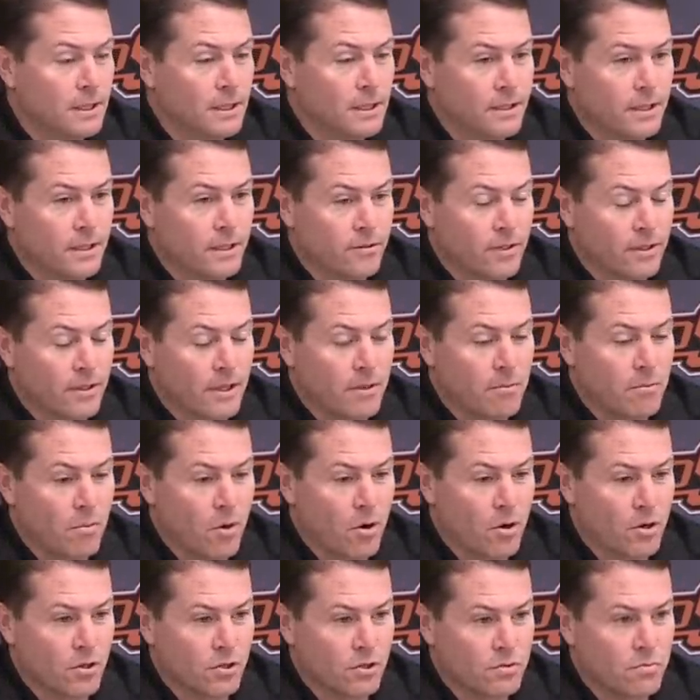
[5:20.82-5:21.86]
things like that?
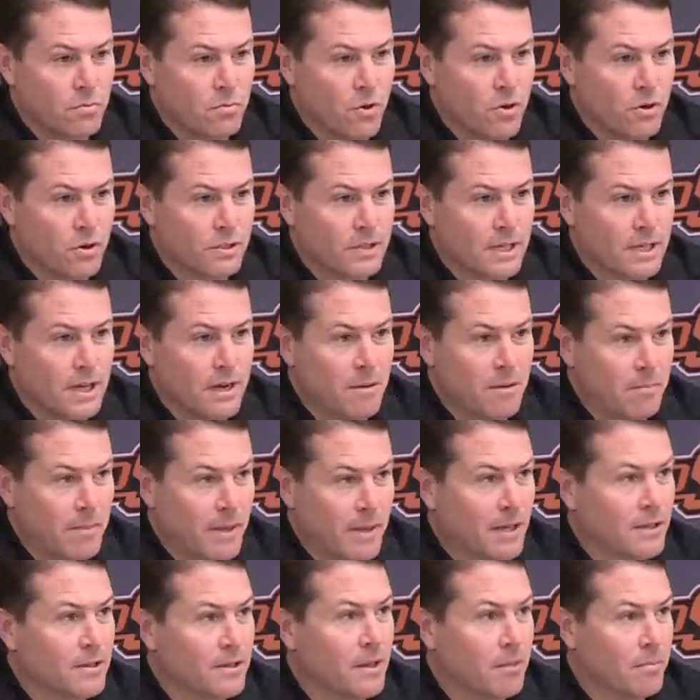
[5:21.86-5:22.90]
Marcus Smart has kind of
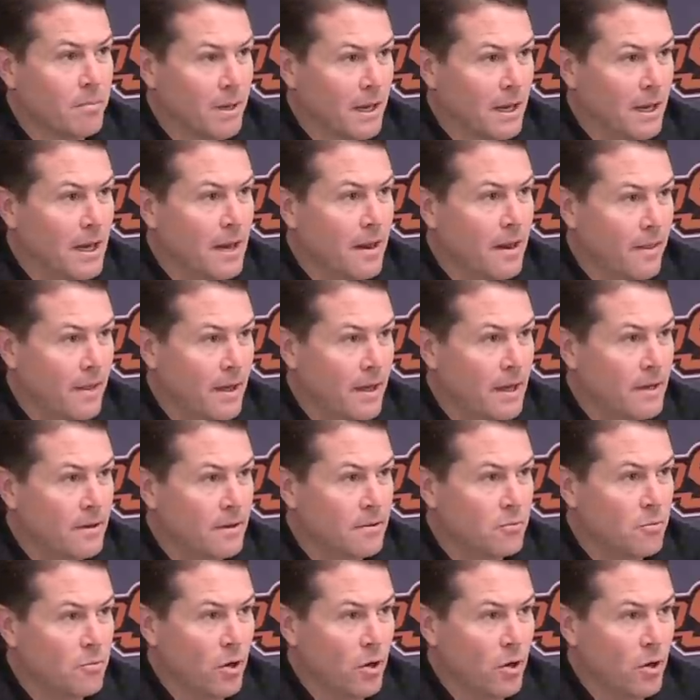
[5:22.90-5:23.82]
picked up a lot of that.